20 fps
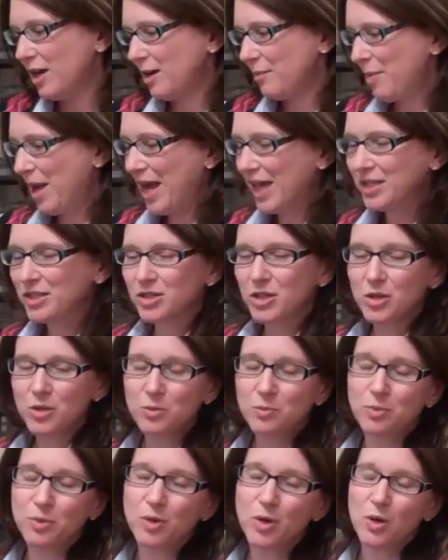Pasco
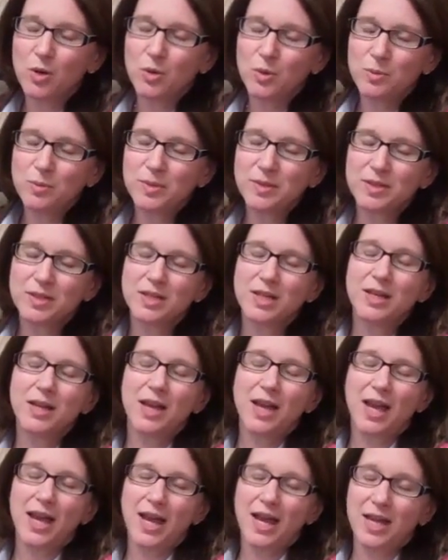probes
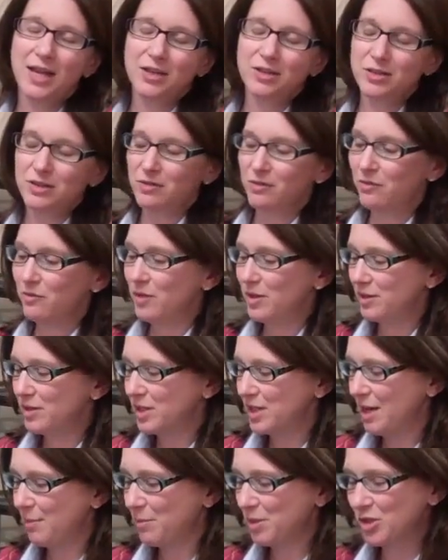and
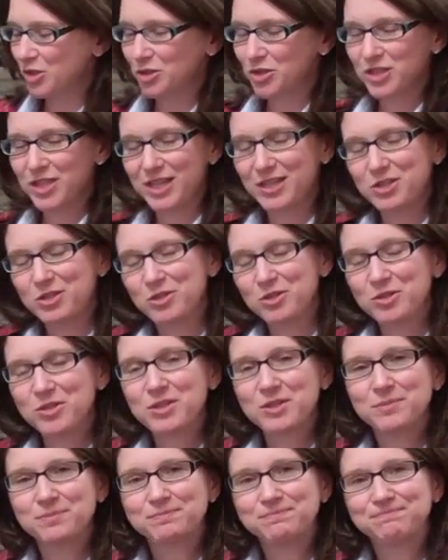temperature
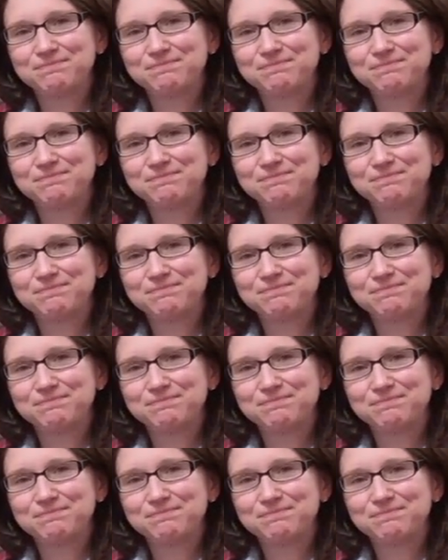sensors.